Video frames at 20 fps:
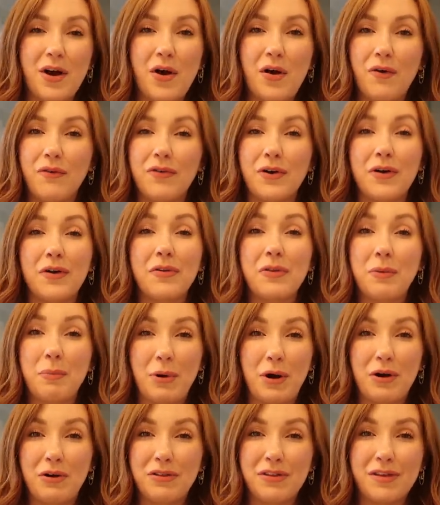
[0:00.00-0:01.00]
over the
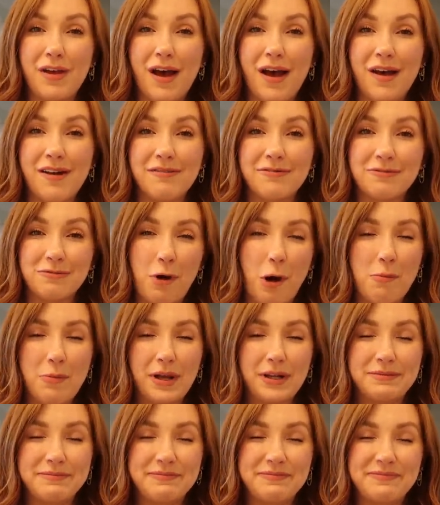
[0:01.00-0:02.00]
birth of
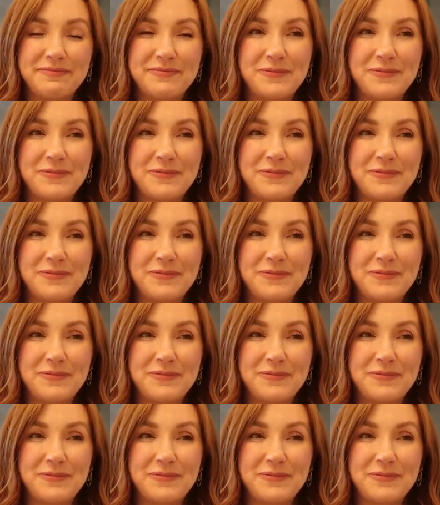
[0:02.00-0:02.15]
Roman.